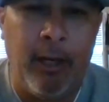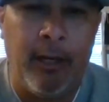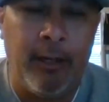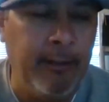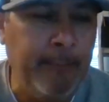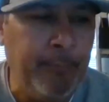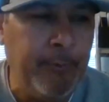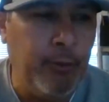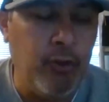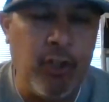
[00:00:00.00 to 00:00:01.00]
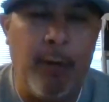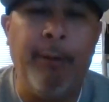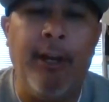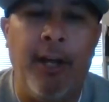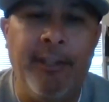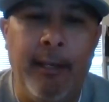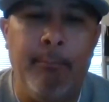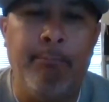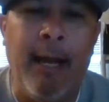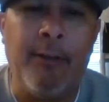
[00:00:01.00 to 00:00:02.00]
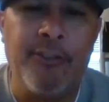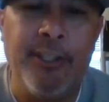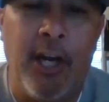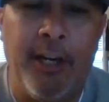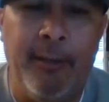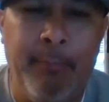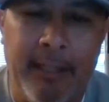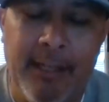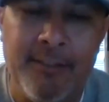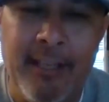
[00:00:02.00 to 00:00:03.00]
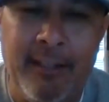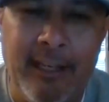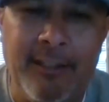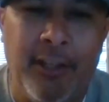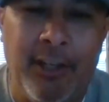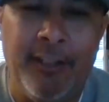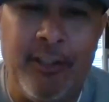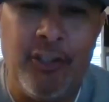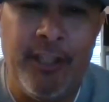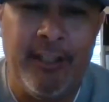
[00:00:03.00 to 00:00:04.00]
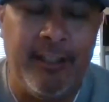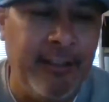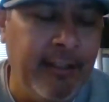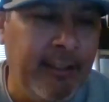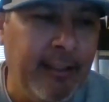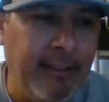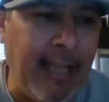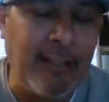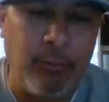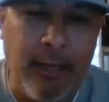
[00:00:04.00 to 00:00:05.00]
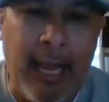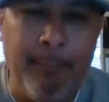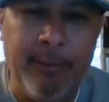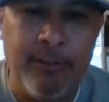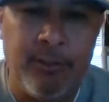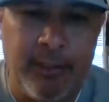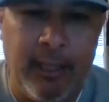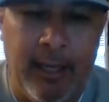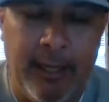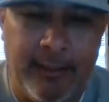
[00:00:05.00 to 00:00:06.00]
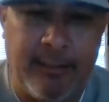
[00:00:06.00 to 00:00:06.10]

are jumping on them, pouncing on them because they took it in the chin, and that's what happens in the